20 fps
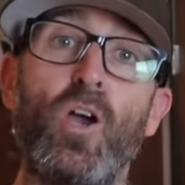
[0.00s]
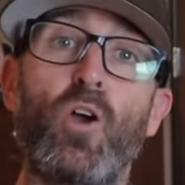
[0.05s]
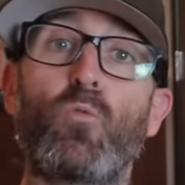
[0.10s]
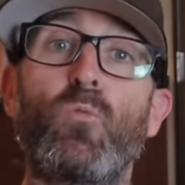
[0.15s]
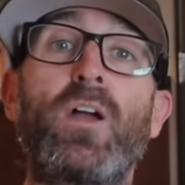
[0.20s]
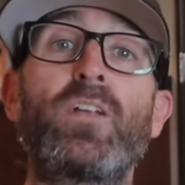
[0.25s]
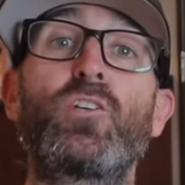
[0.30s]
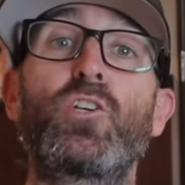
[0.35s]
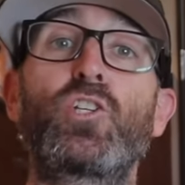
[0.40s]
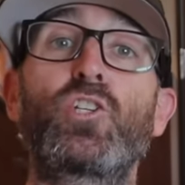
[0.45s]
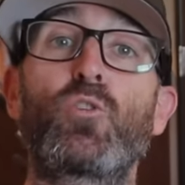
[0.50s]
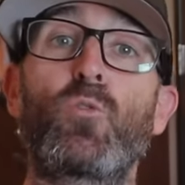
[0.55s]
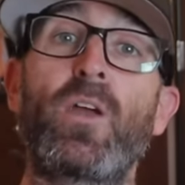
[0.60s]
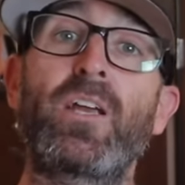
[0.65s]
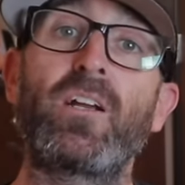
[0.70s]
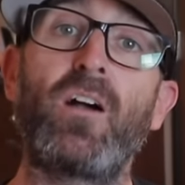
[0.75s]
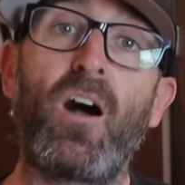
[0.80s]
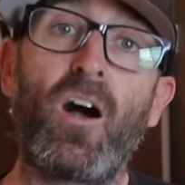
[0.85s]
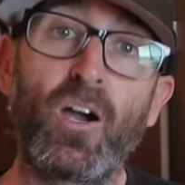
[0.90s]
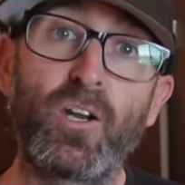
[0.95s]

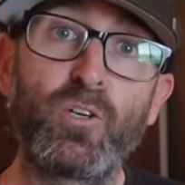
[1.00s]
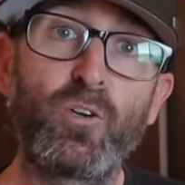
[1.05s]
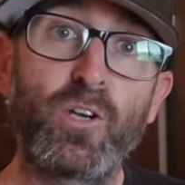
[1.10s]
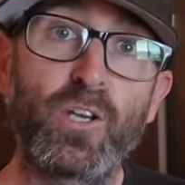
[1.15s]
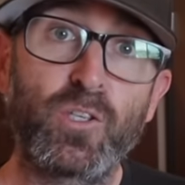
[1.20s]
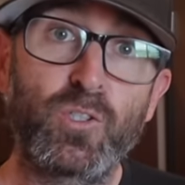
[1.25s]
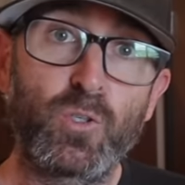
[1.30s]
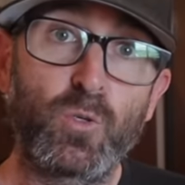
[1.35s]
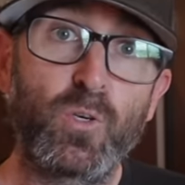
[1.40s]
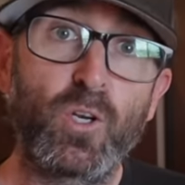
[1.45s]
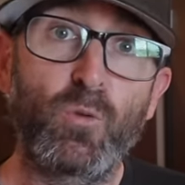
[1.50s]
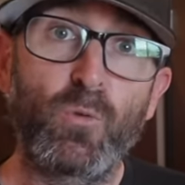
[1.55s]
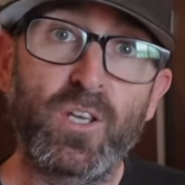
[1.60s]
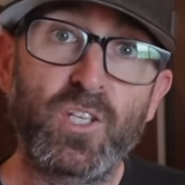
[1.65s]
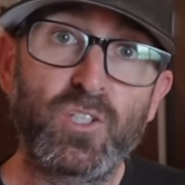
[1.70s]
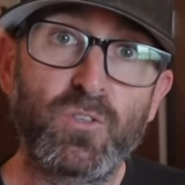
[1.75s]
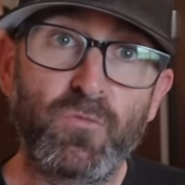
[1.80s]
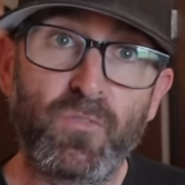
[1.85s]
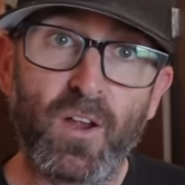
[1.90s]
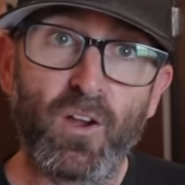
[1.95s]
registering 102
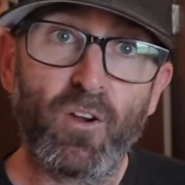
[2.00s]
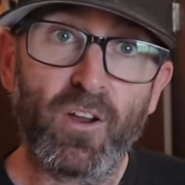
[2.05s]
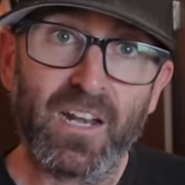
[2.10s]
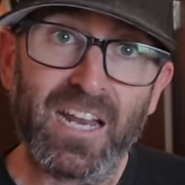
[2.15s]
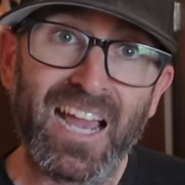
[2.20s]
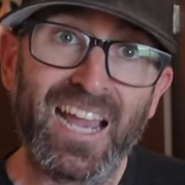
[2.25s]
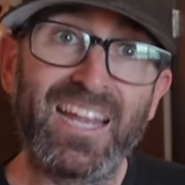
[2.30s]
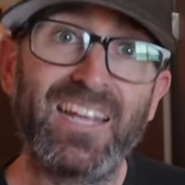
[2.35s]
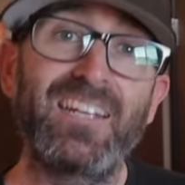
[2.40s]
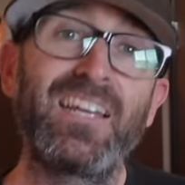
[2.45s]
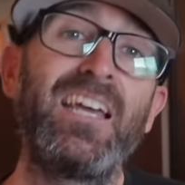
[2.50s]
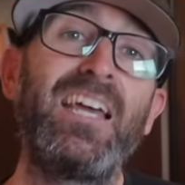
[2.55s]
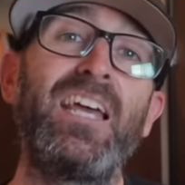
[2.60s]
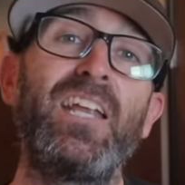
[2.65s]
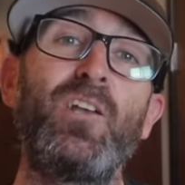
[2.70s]
degrees Fahrenheit